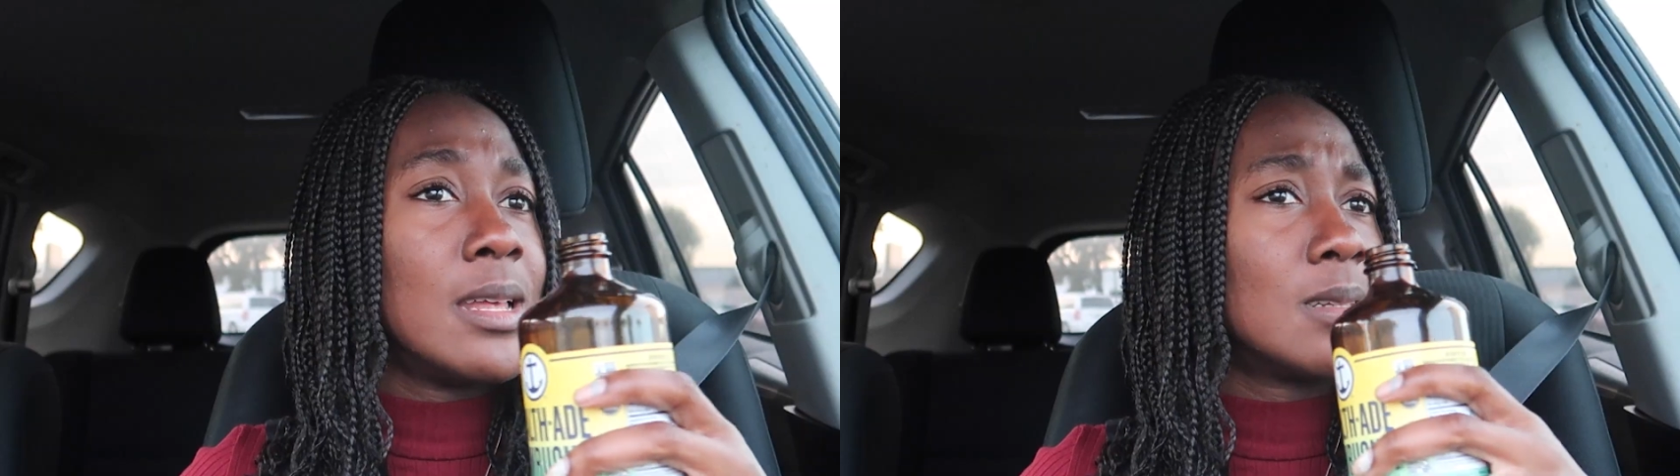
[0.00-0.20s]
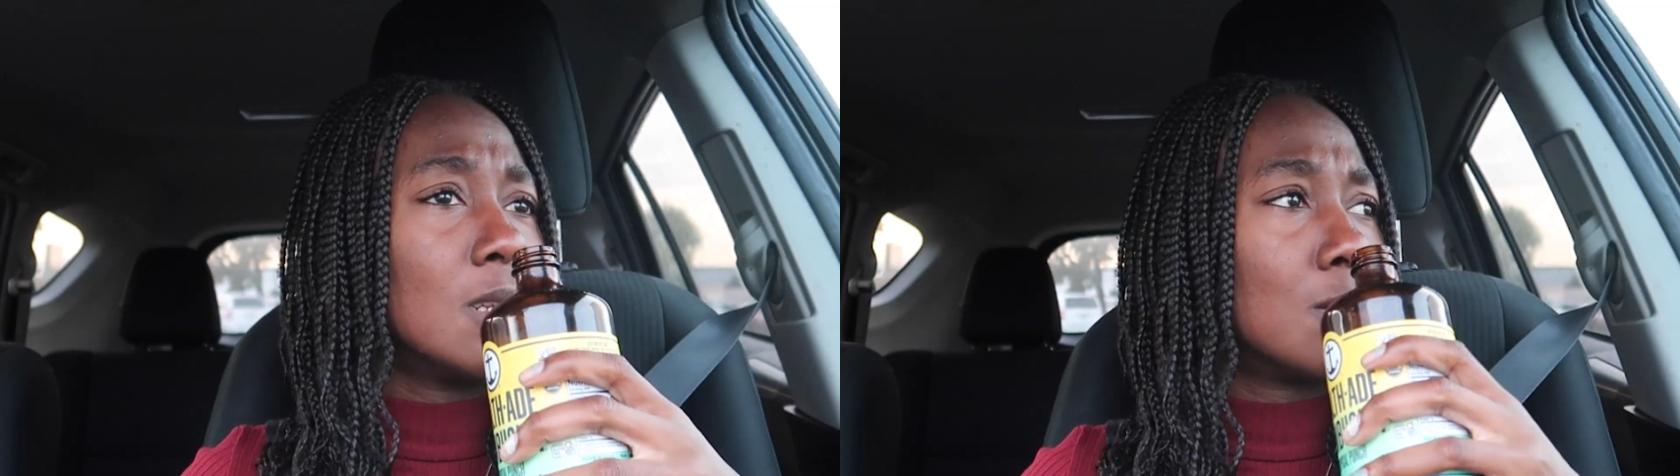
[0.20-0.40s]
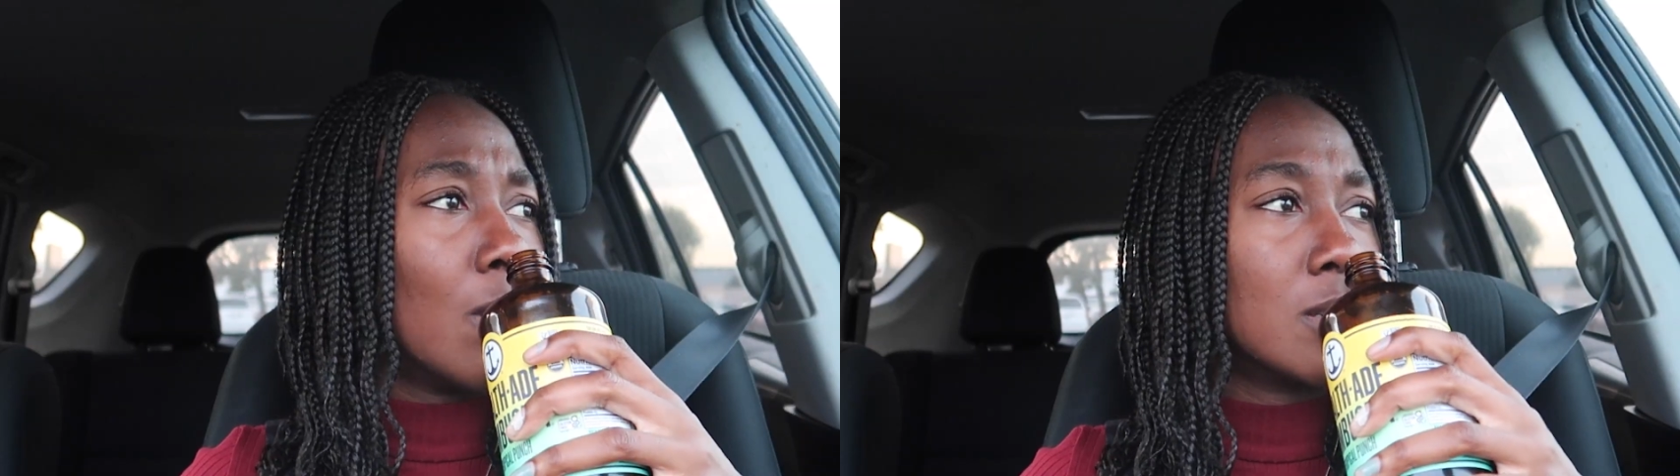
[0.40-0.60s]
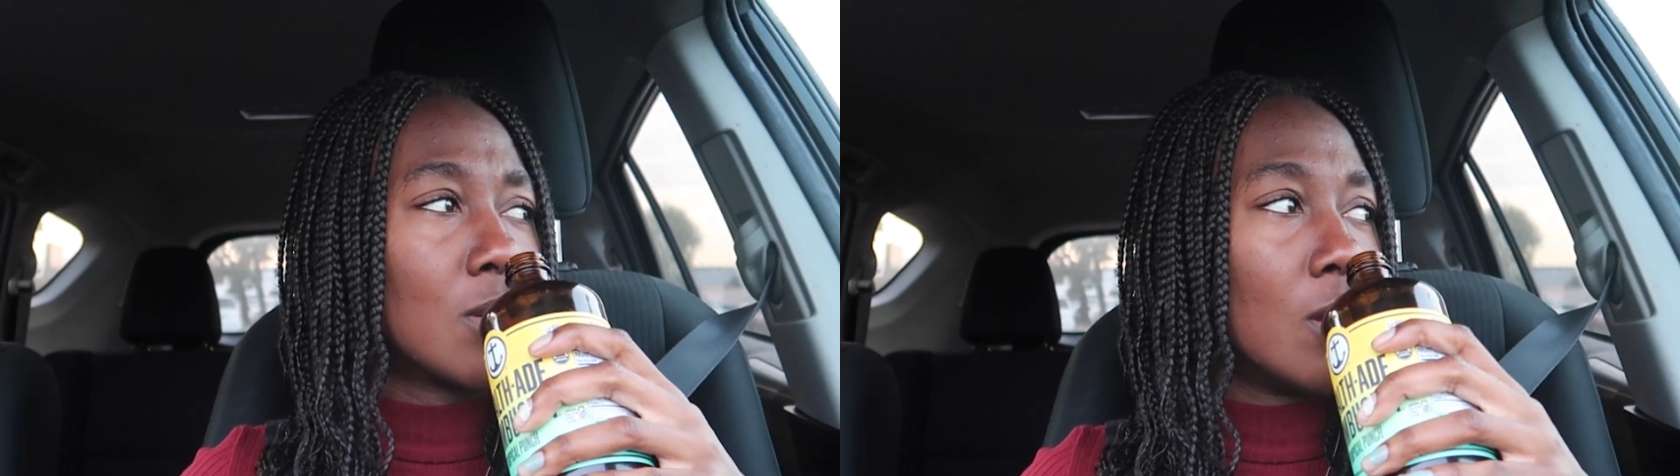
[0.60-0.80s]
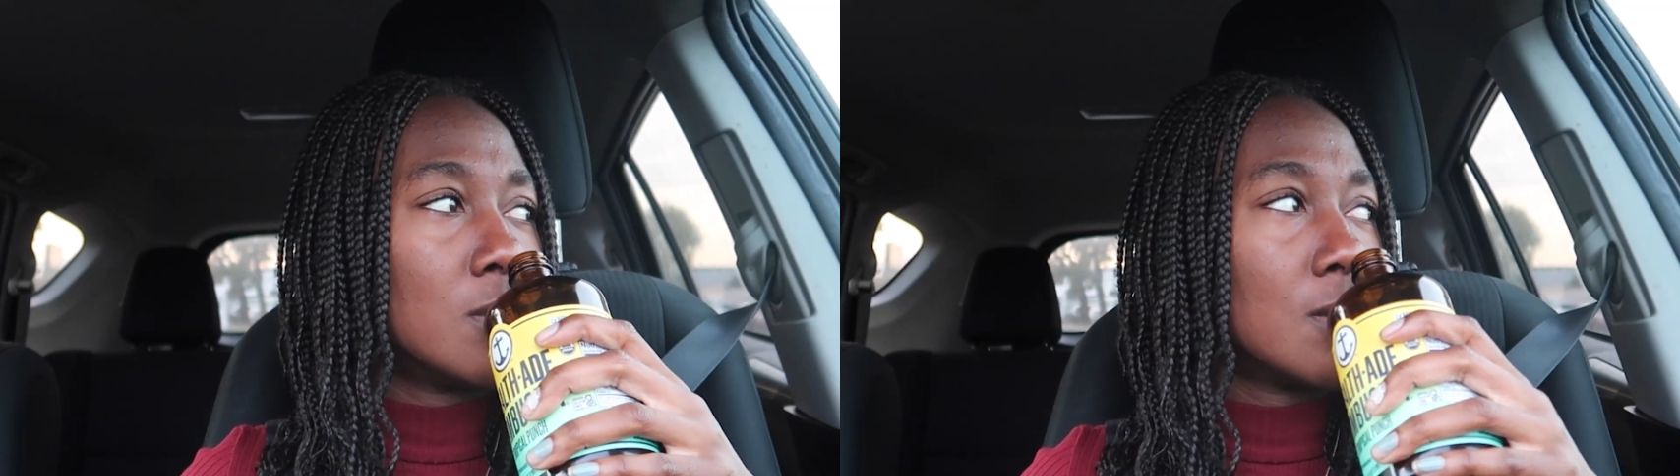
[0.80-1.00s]
And they said it smells
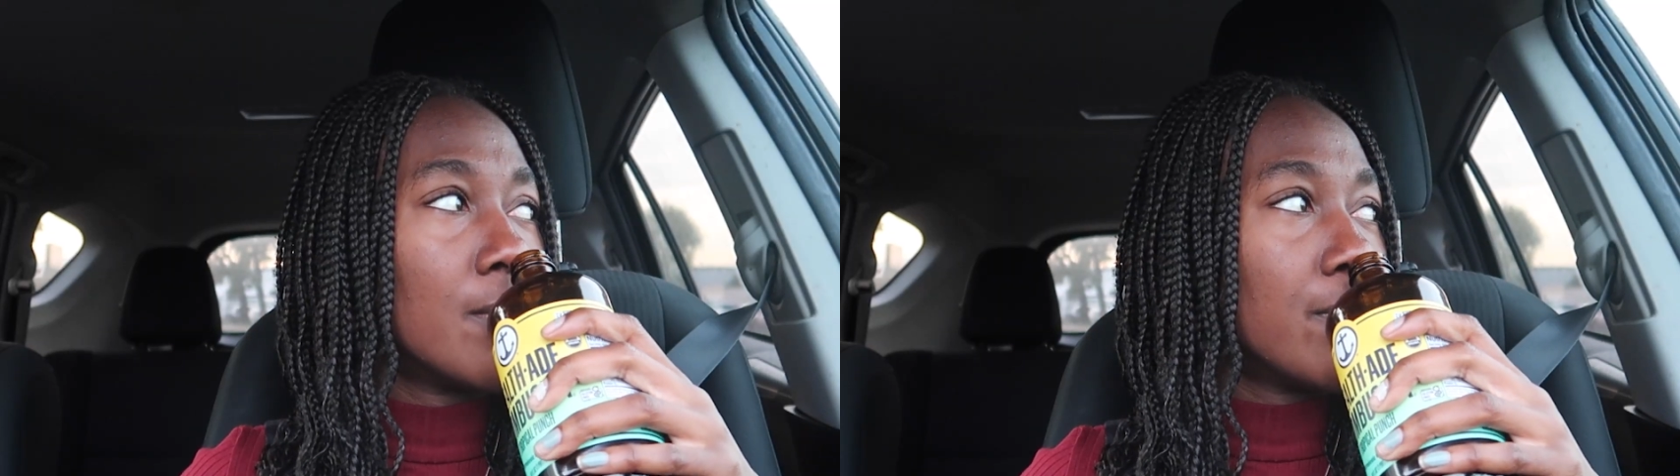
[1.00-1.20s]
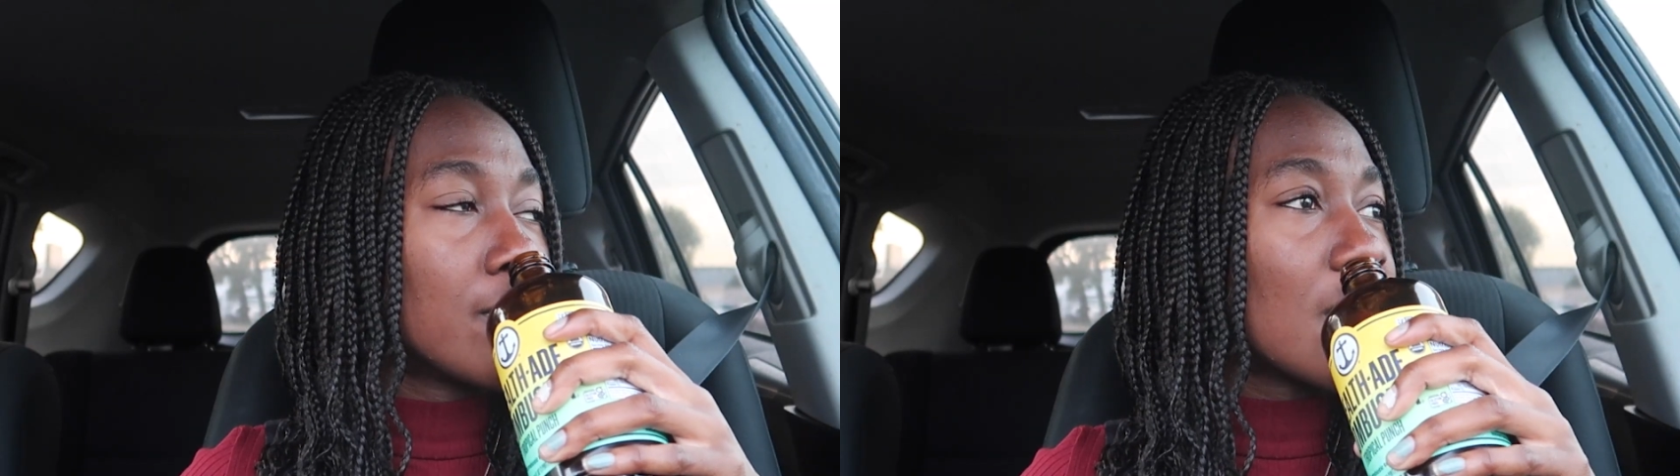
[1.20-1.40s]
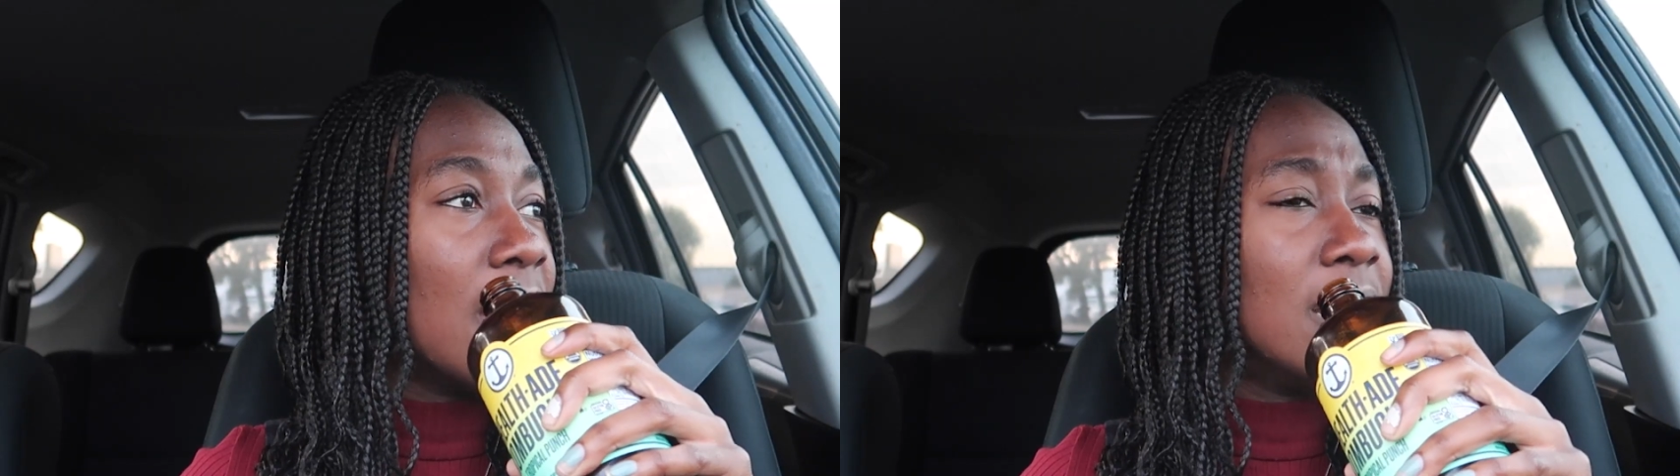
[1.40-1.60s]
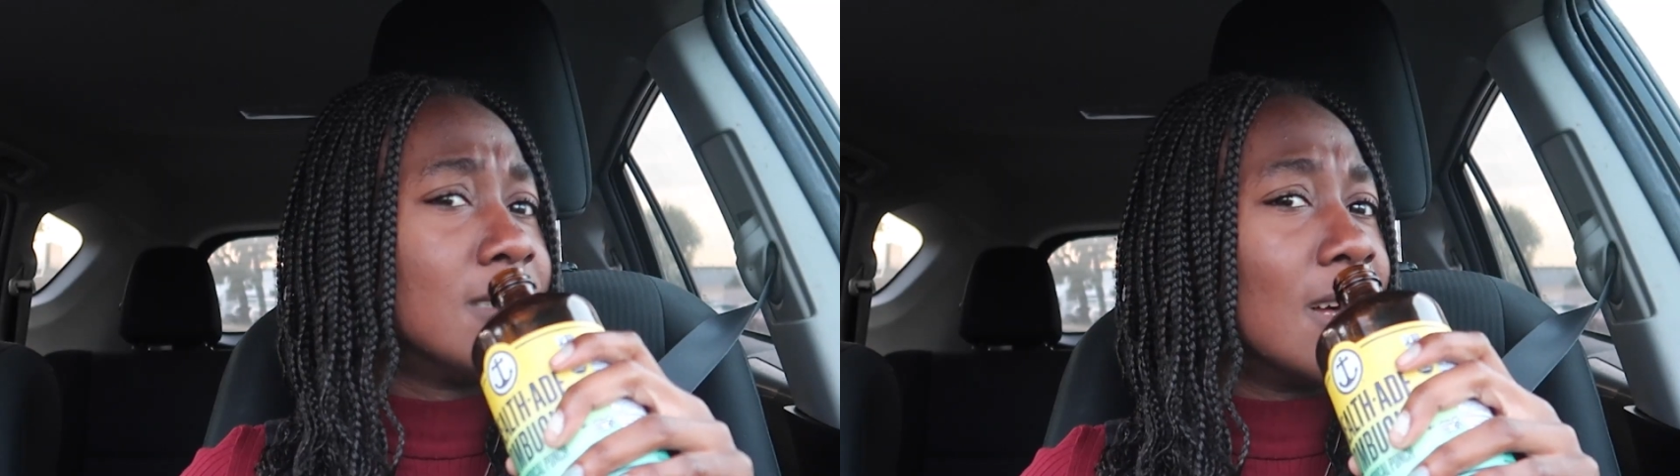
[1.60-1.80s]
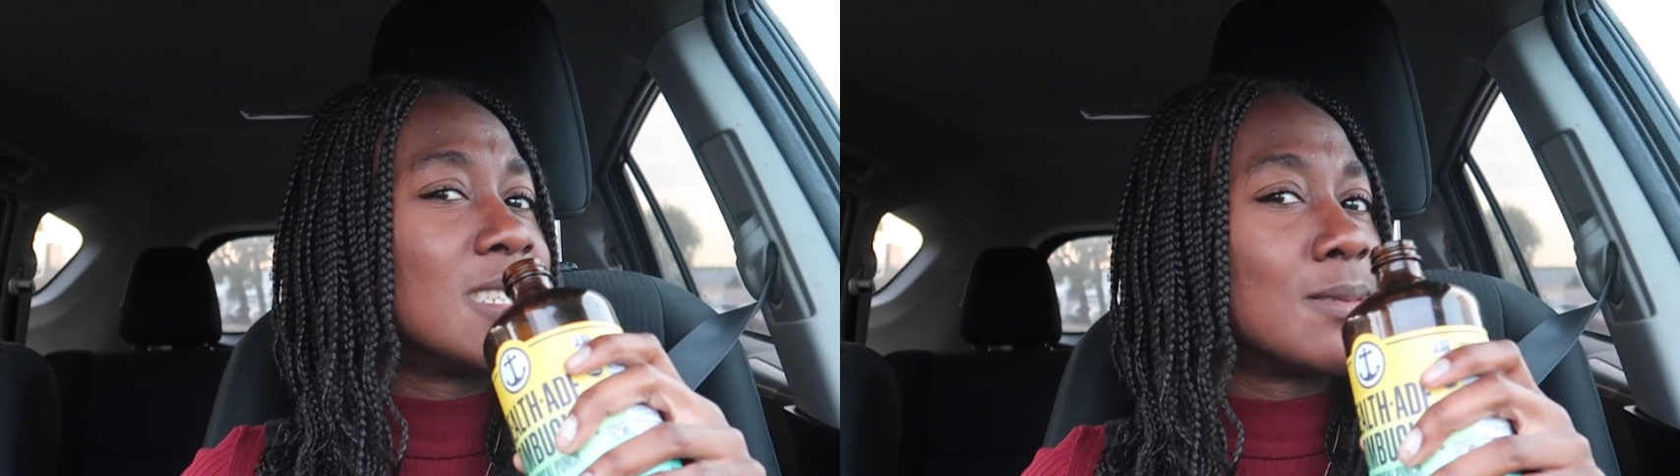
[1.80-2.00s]
gross. And
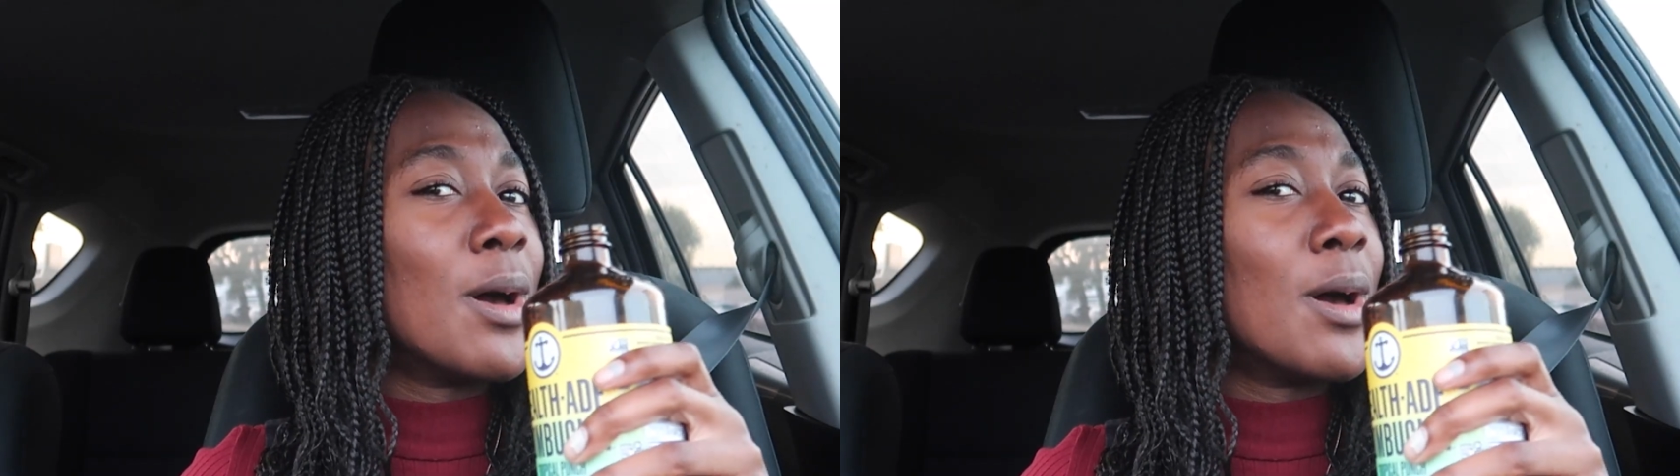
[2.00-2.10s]
it does